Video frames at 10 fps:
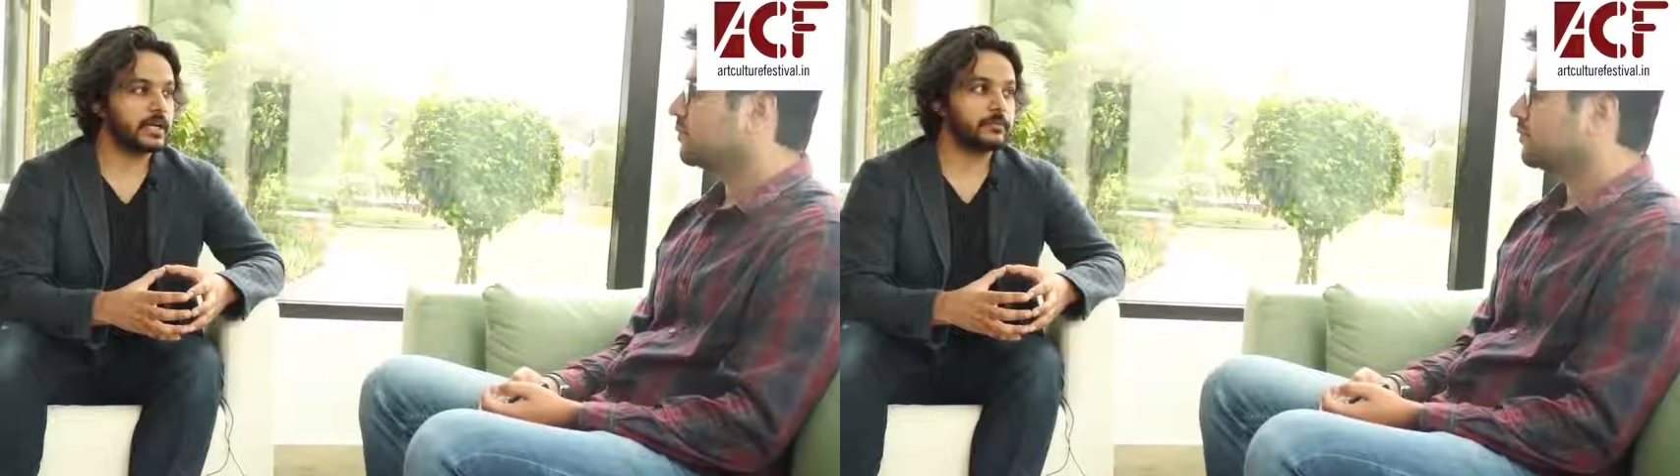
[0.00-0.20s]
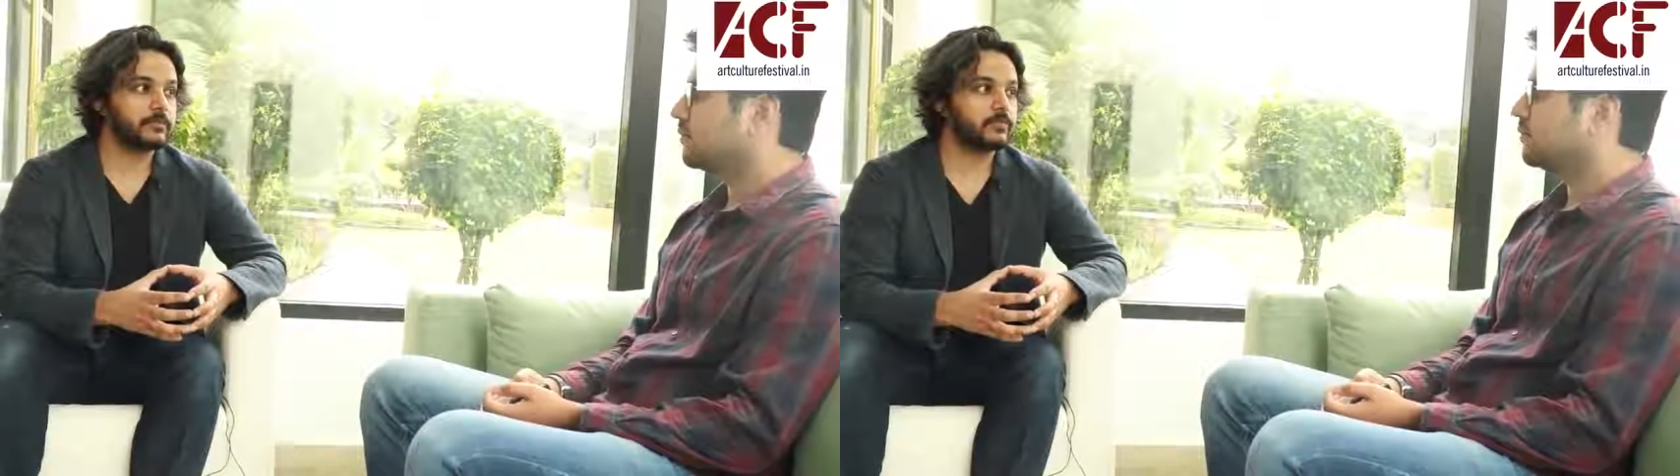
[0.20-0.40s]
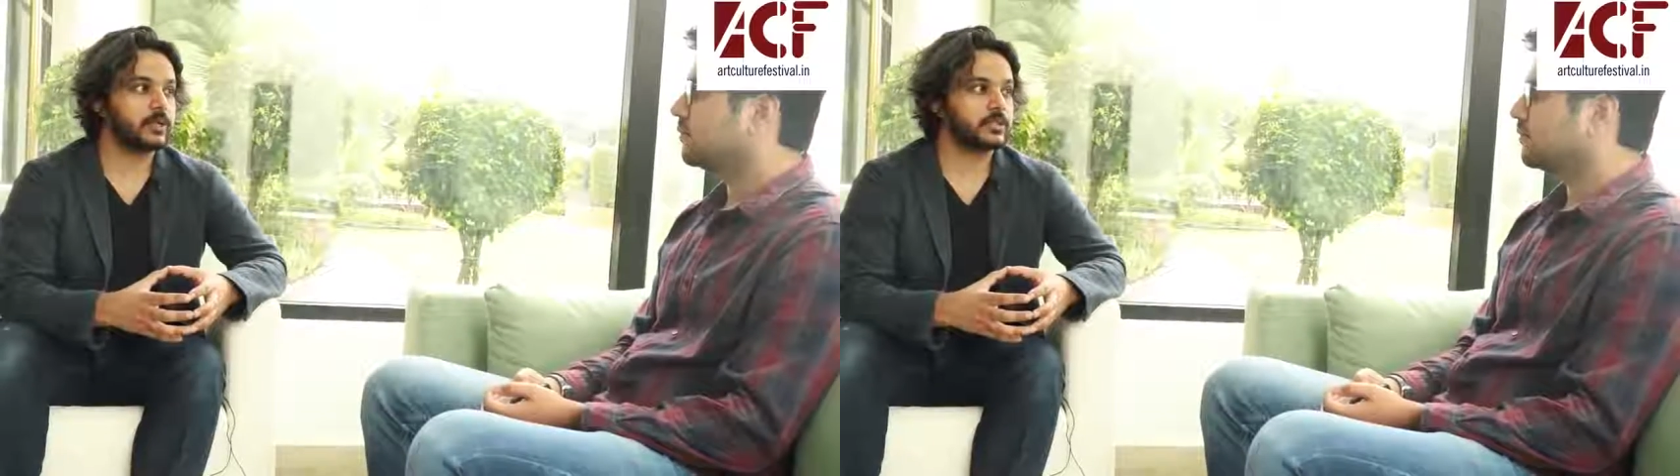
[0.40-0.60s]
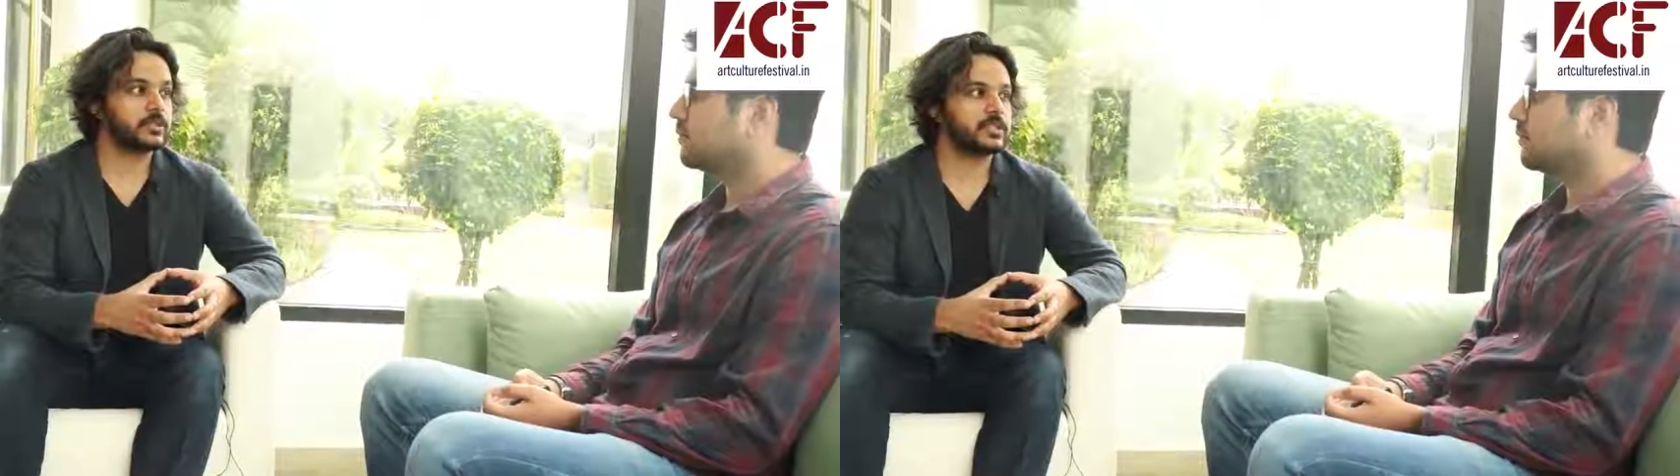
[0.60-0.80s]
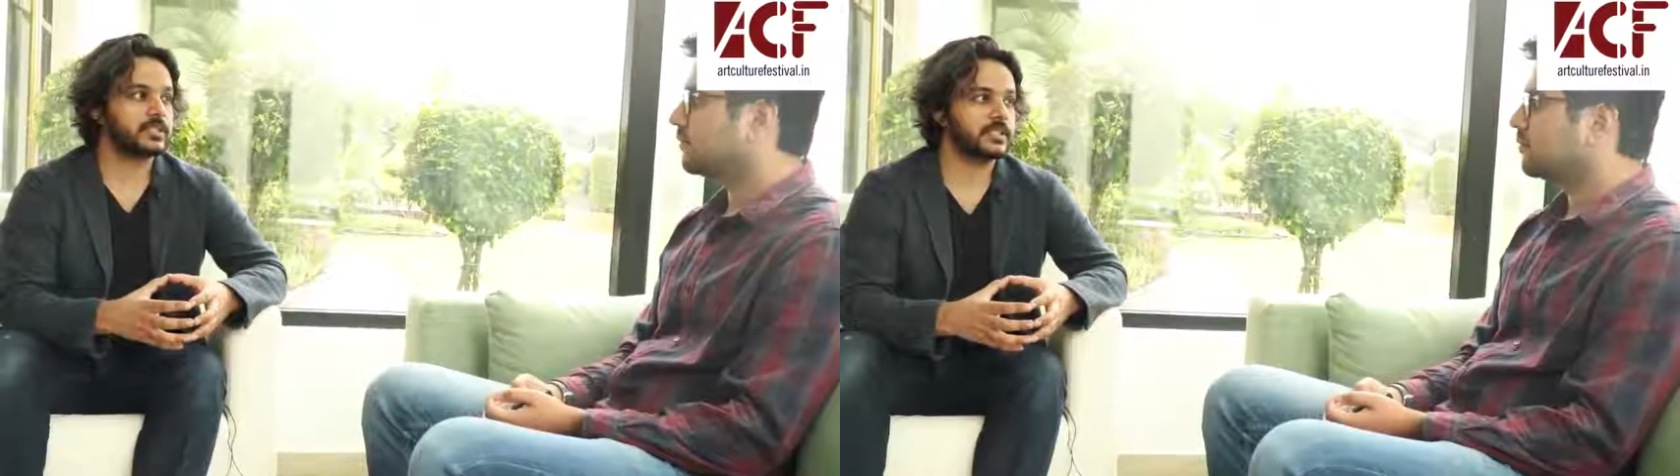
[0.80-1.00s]
time, if you
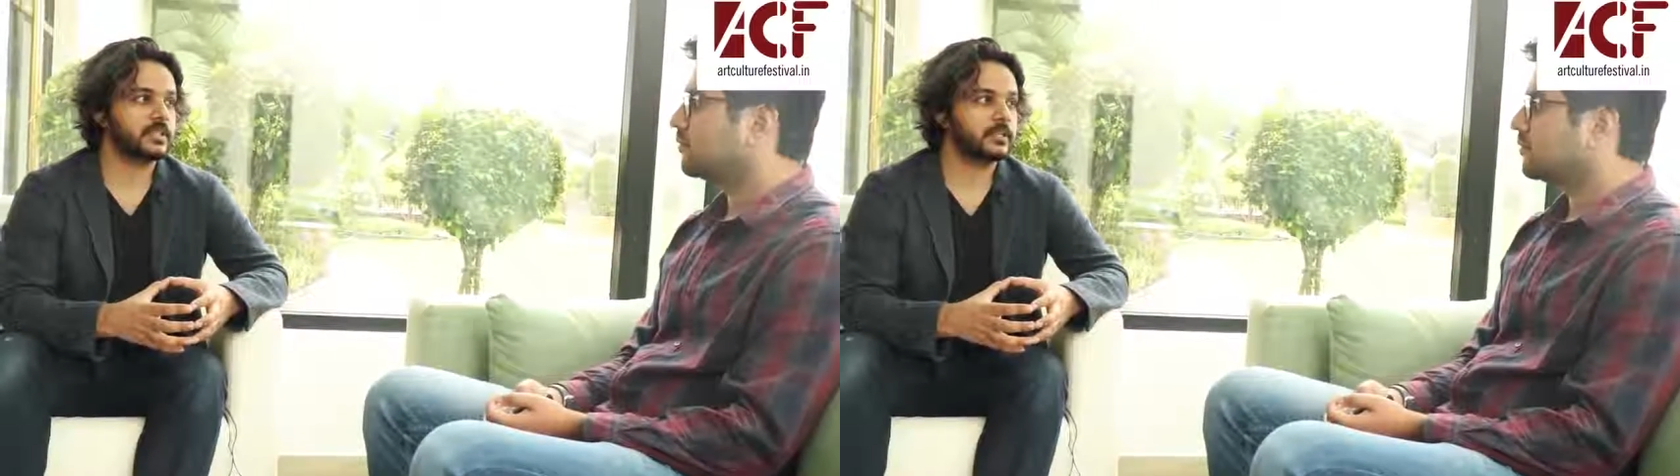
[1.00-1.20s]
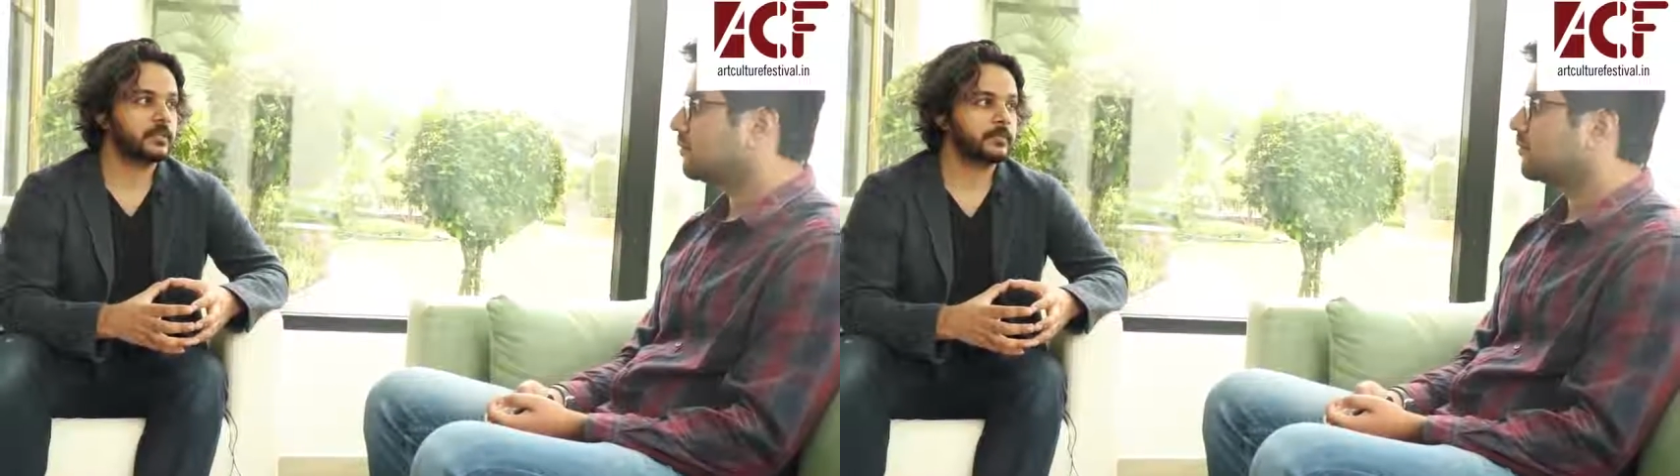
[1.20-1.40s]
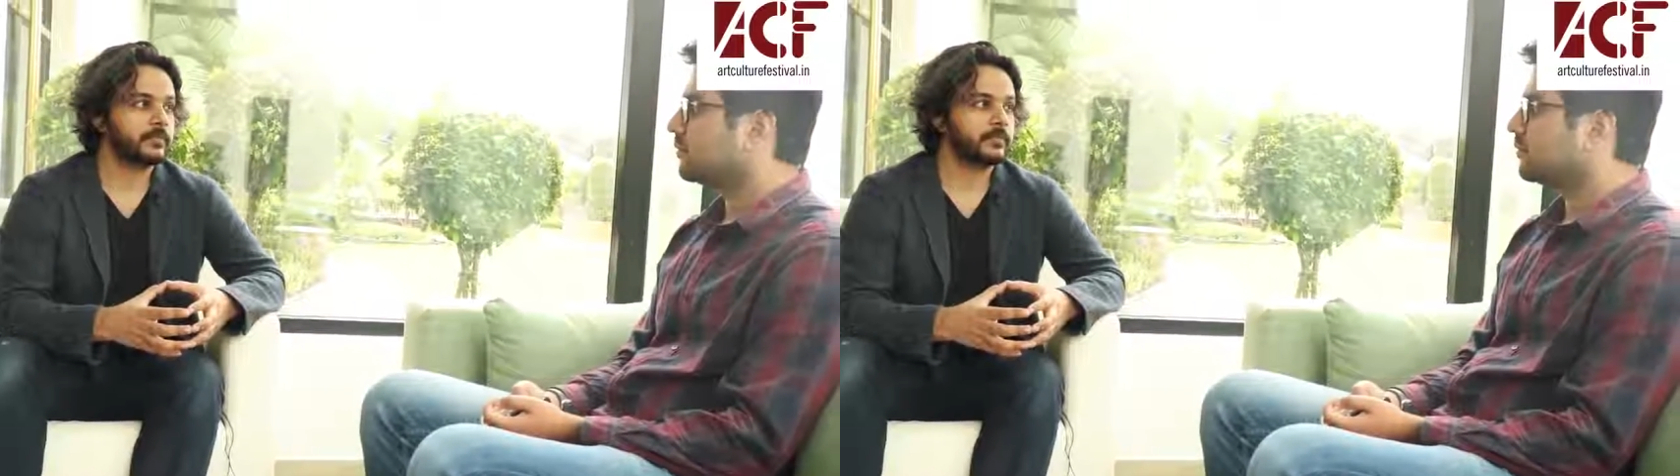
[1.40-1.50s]
actually see.